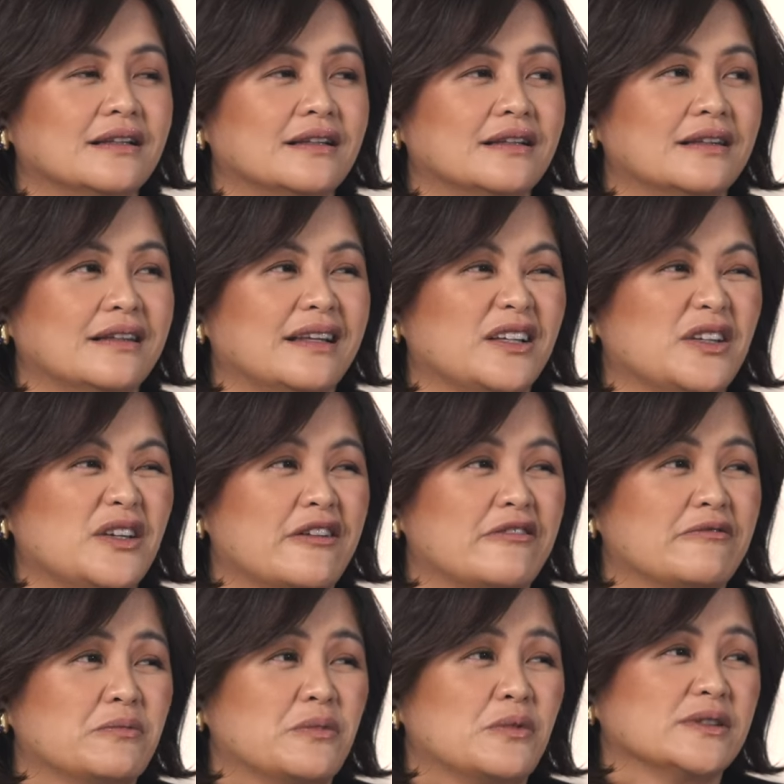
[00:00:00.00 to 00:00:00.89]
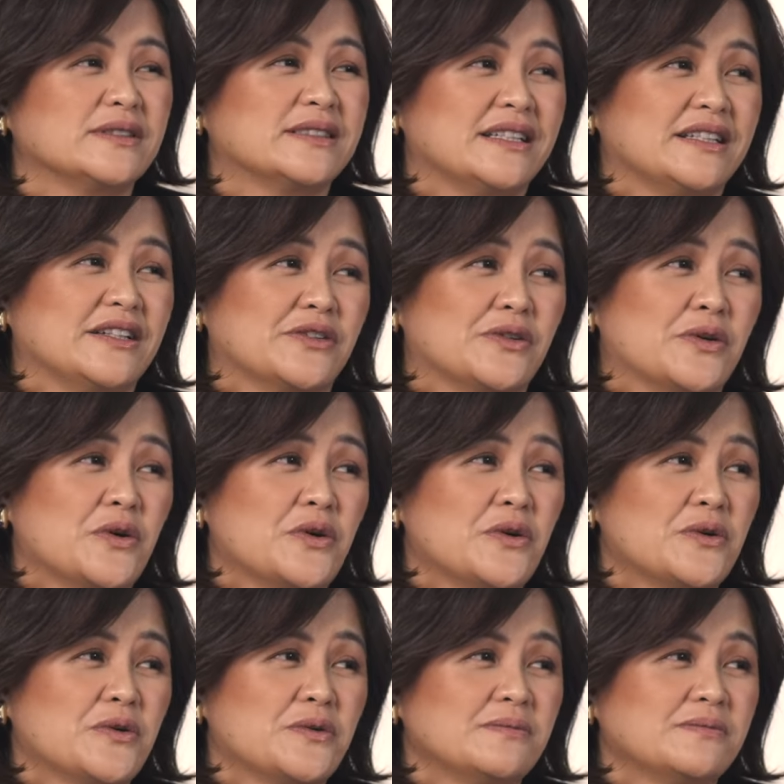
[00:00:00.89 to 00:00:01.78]
Like you have molds in your
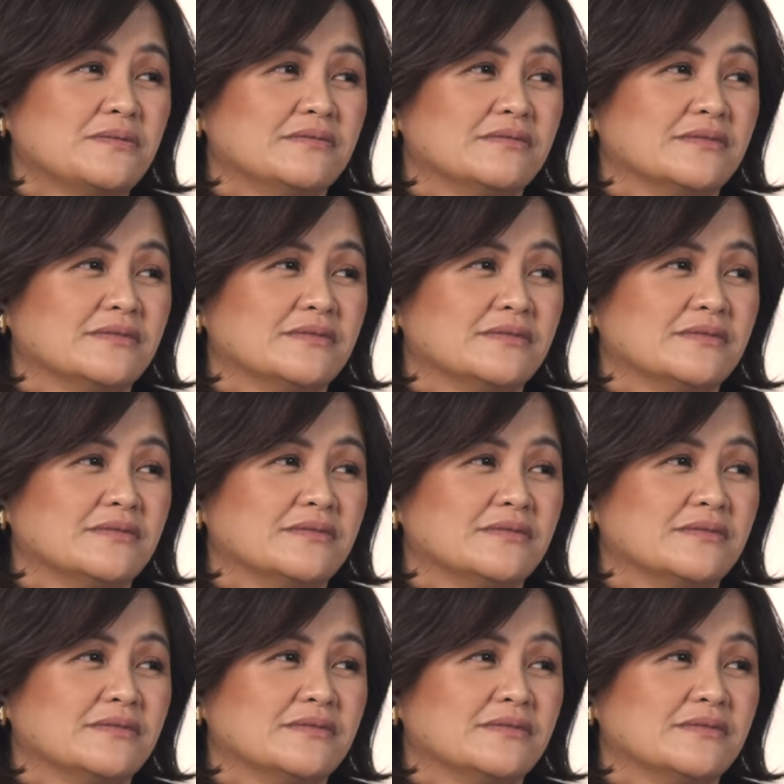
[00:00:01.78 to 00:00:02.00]
home.